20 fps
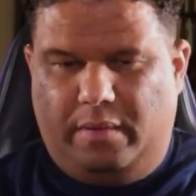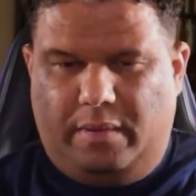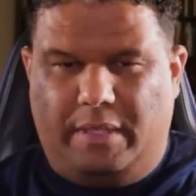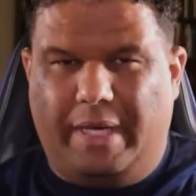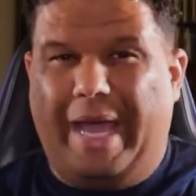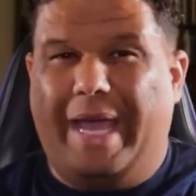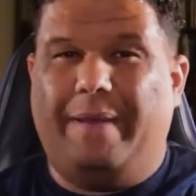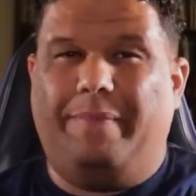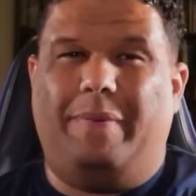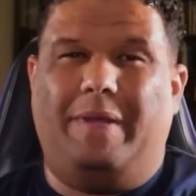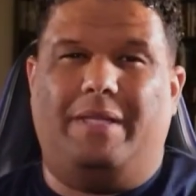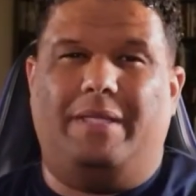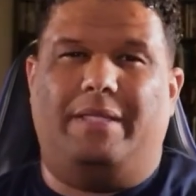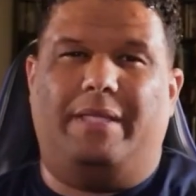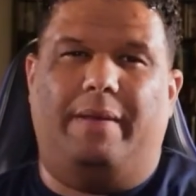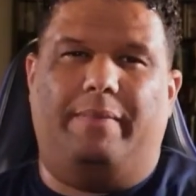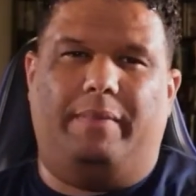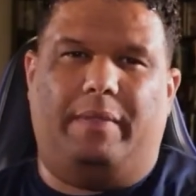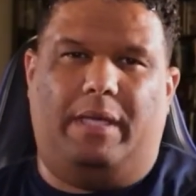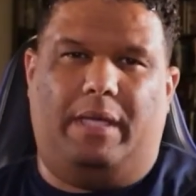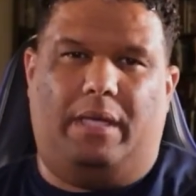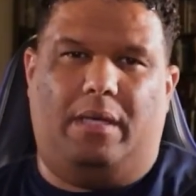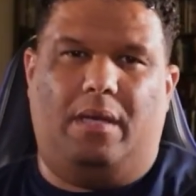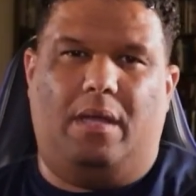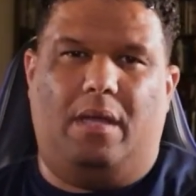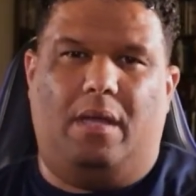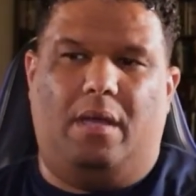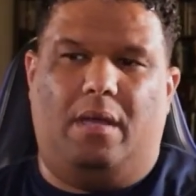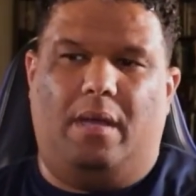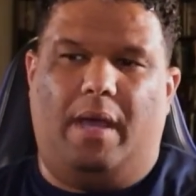typing something.
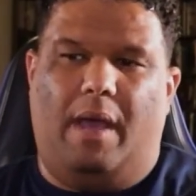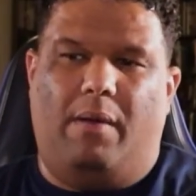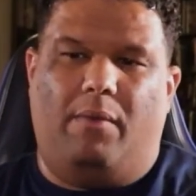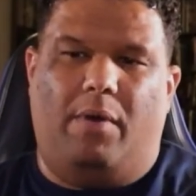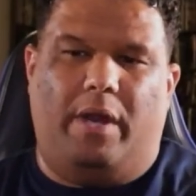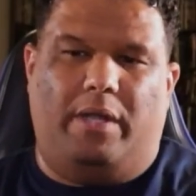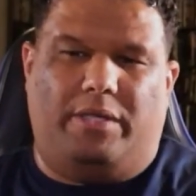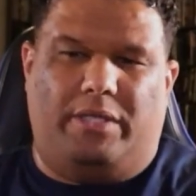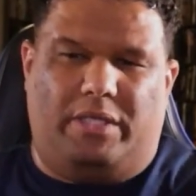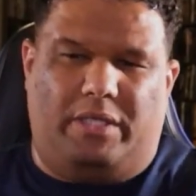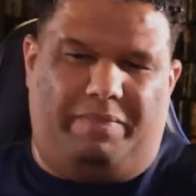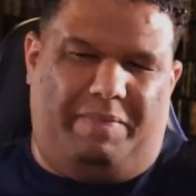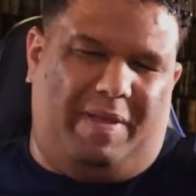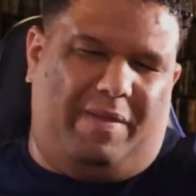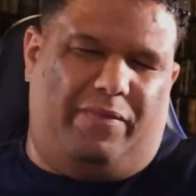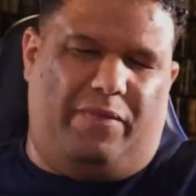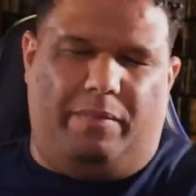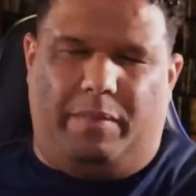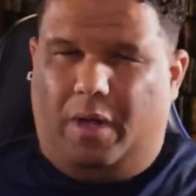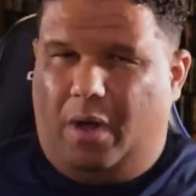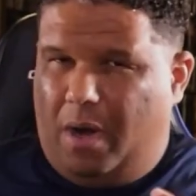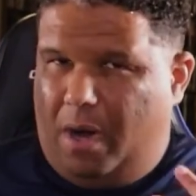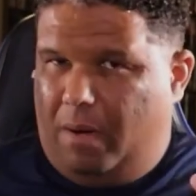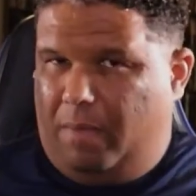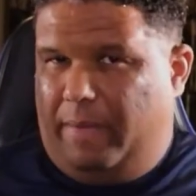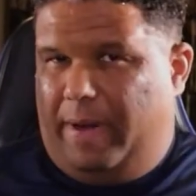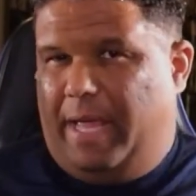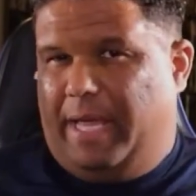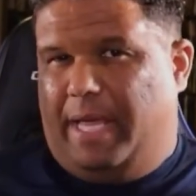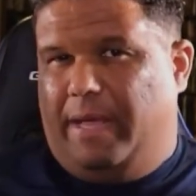I want to just speak from the
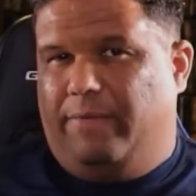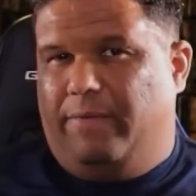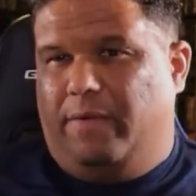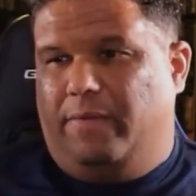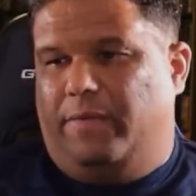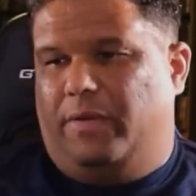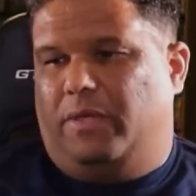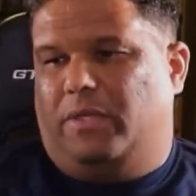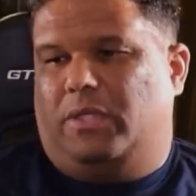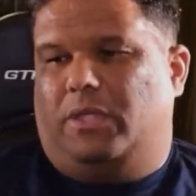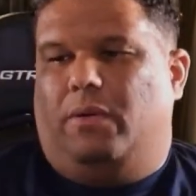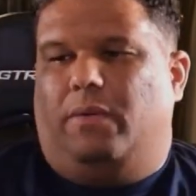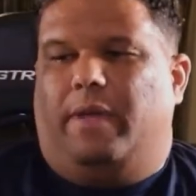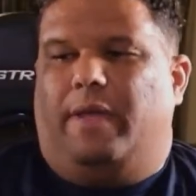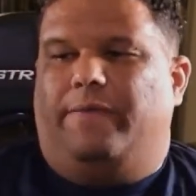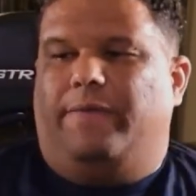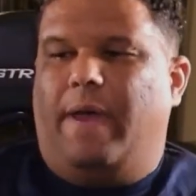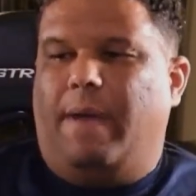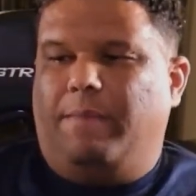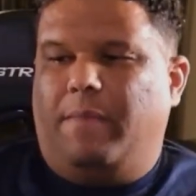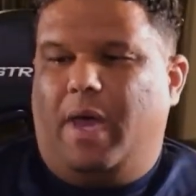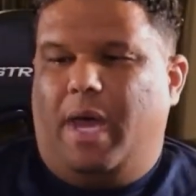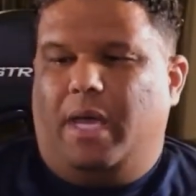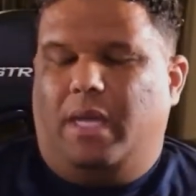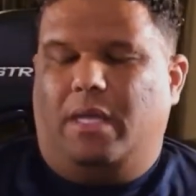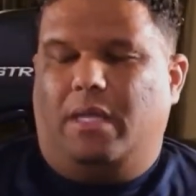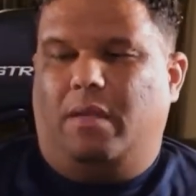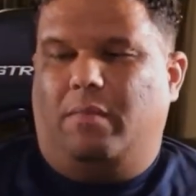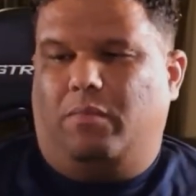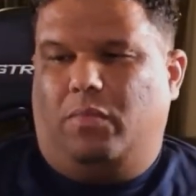heart when I give reviews. So if I'm
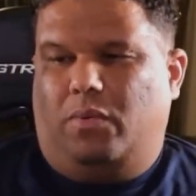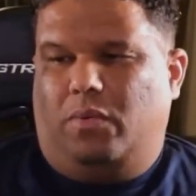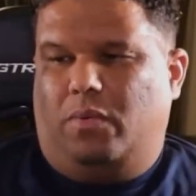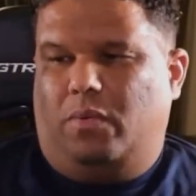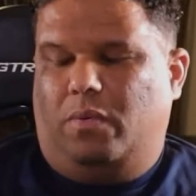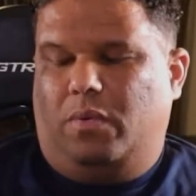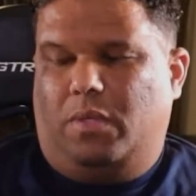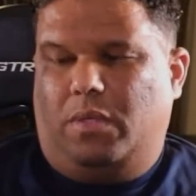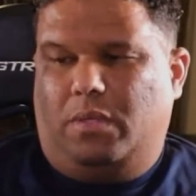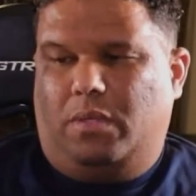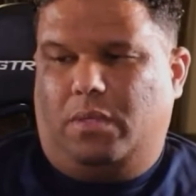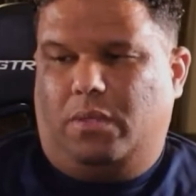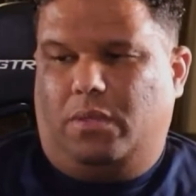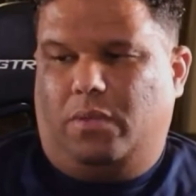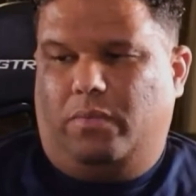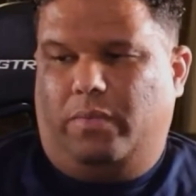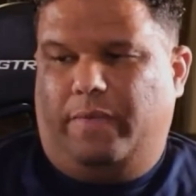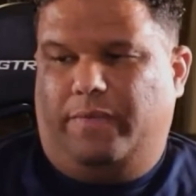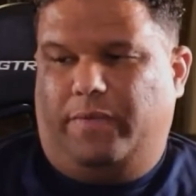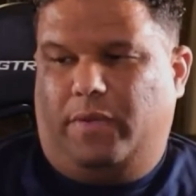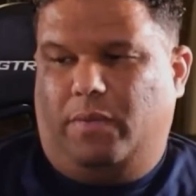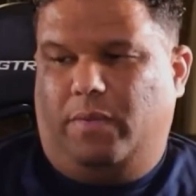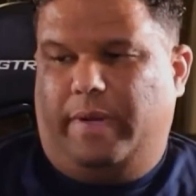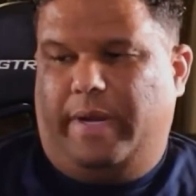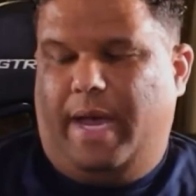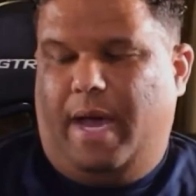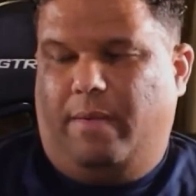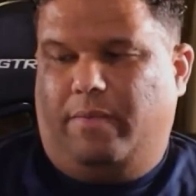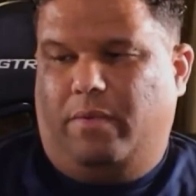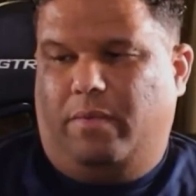not in the mood to review
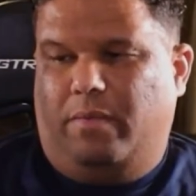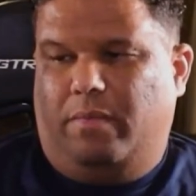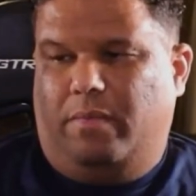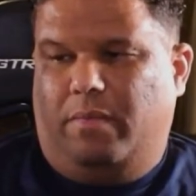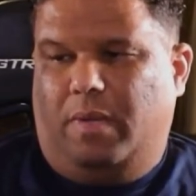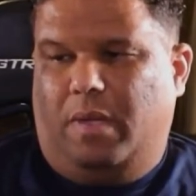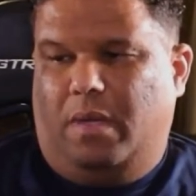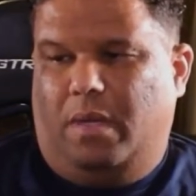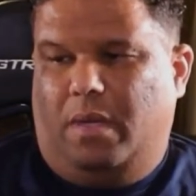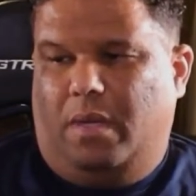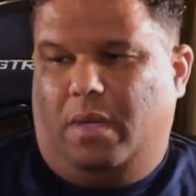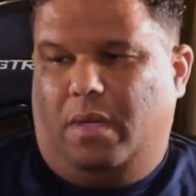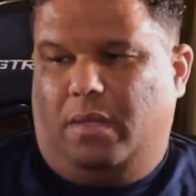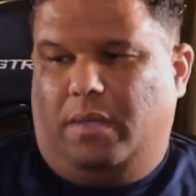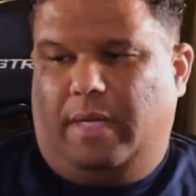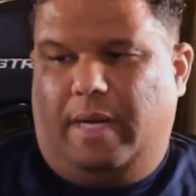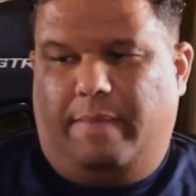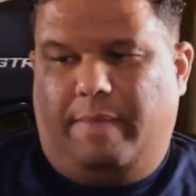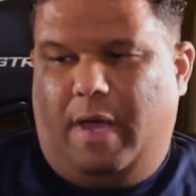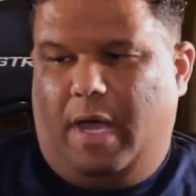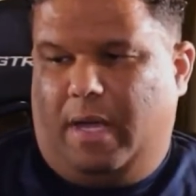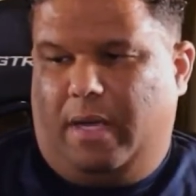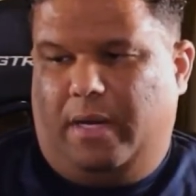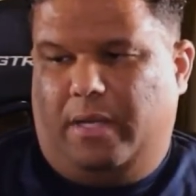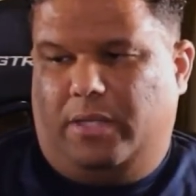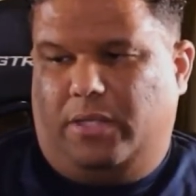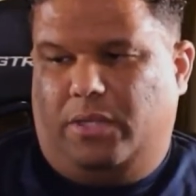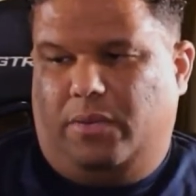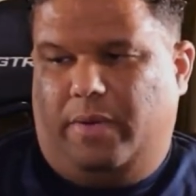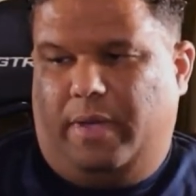an album, then I'm not
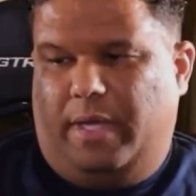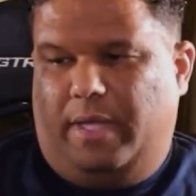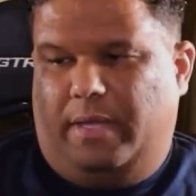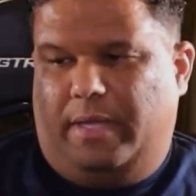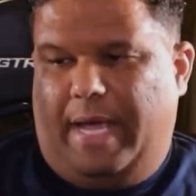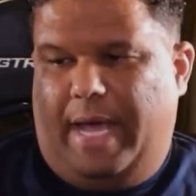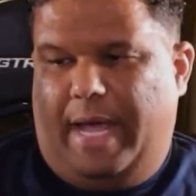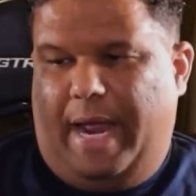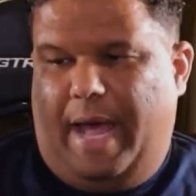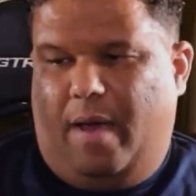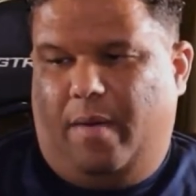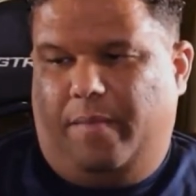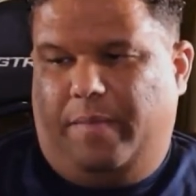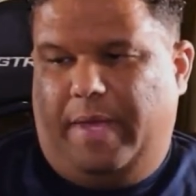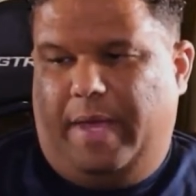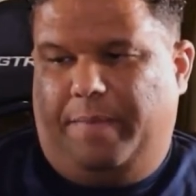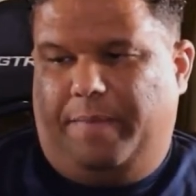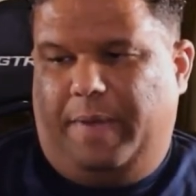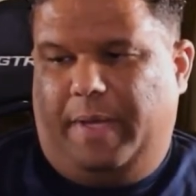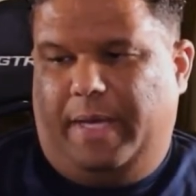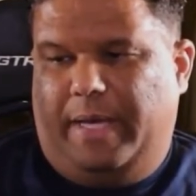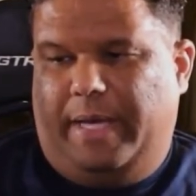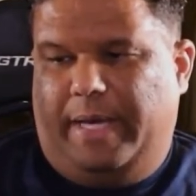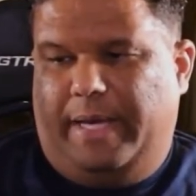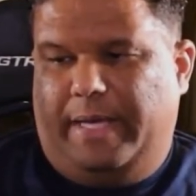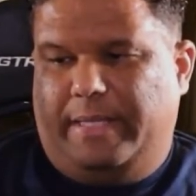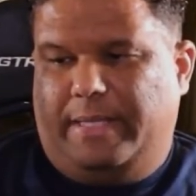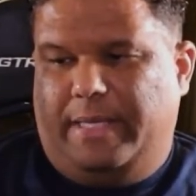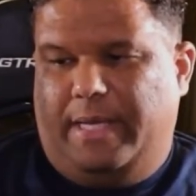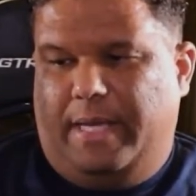going to do that album yet,
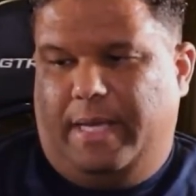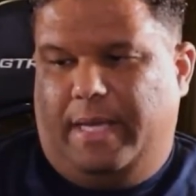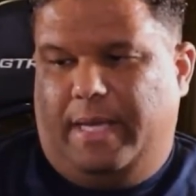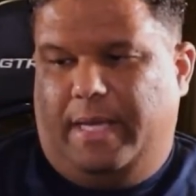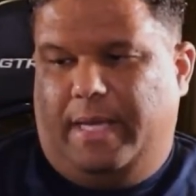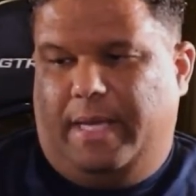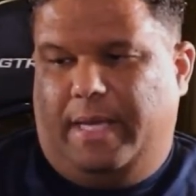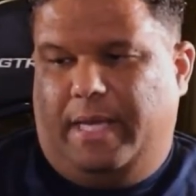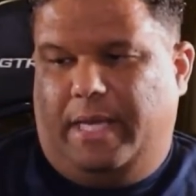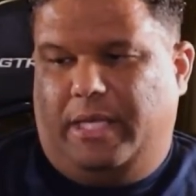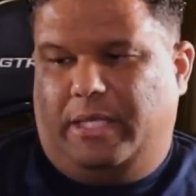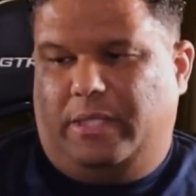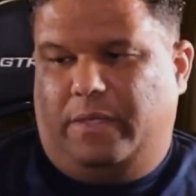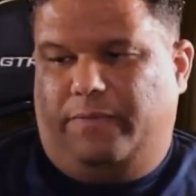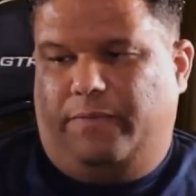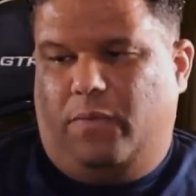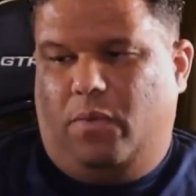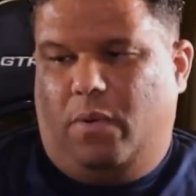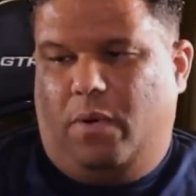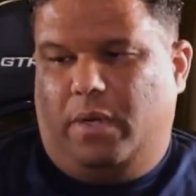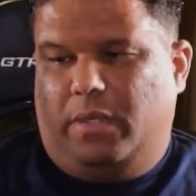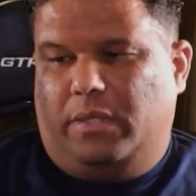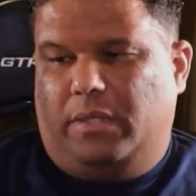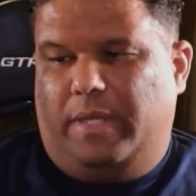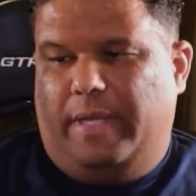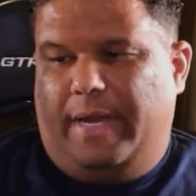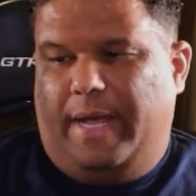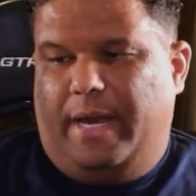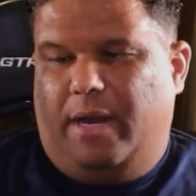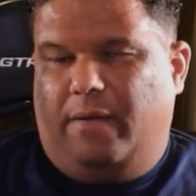because it's
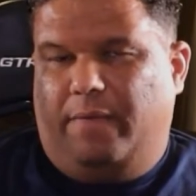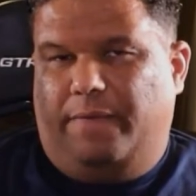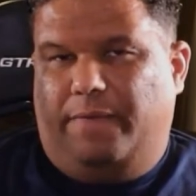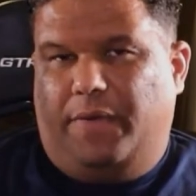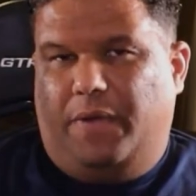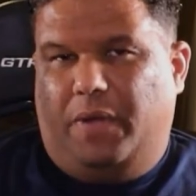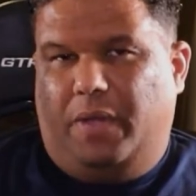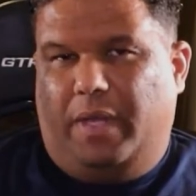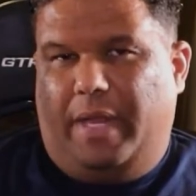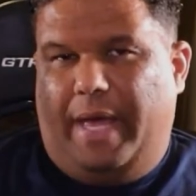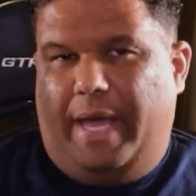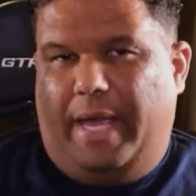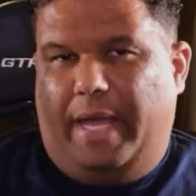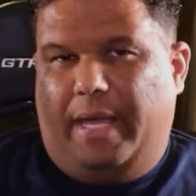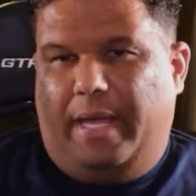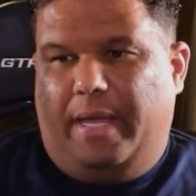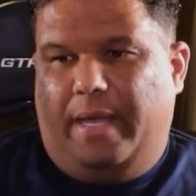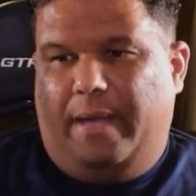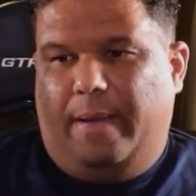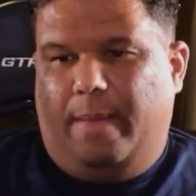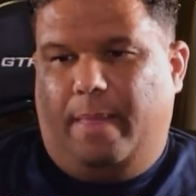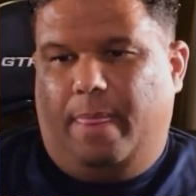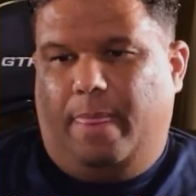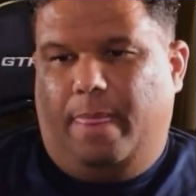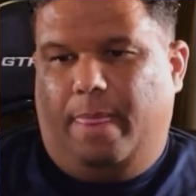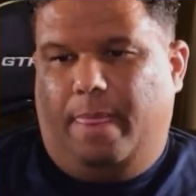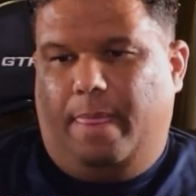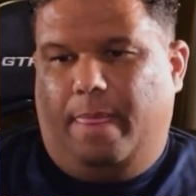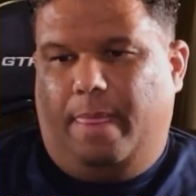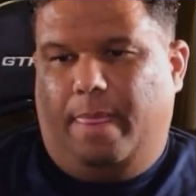forced, and I don't feel like
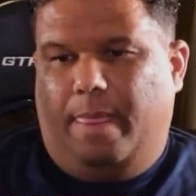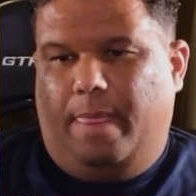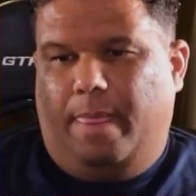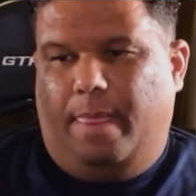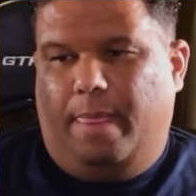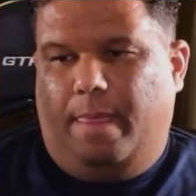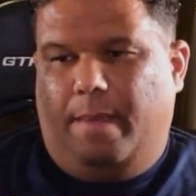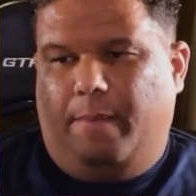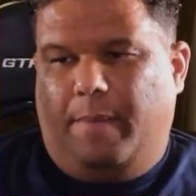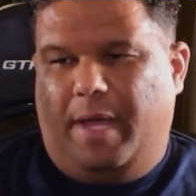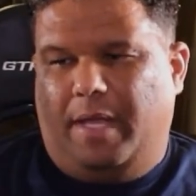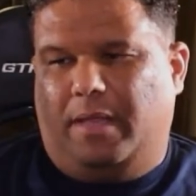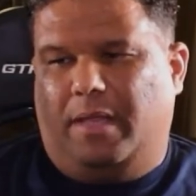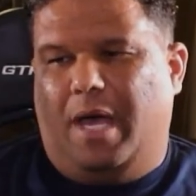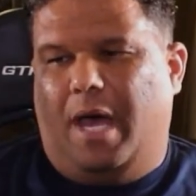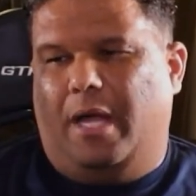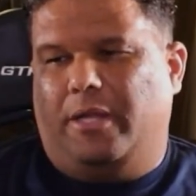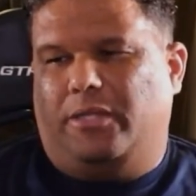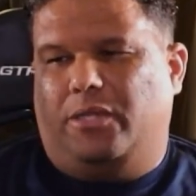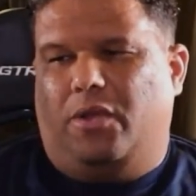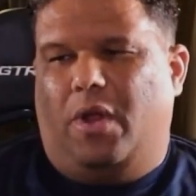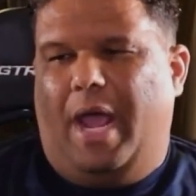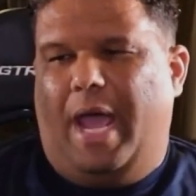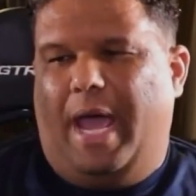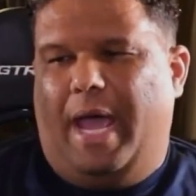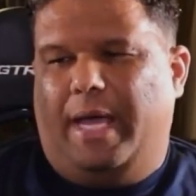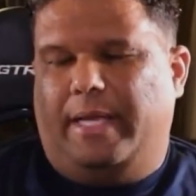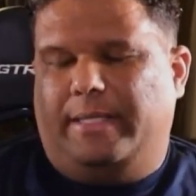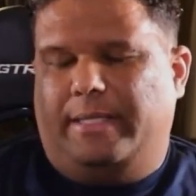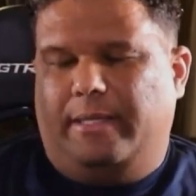my thoughts are
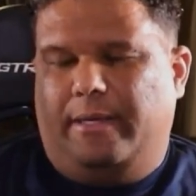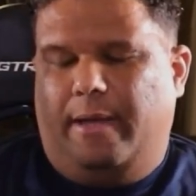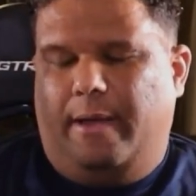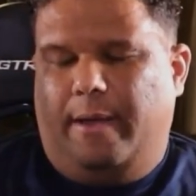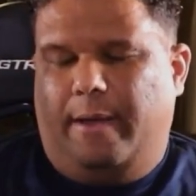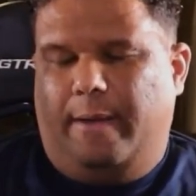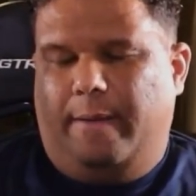as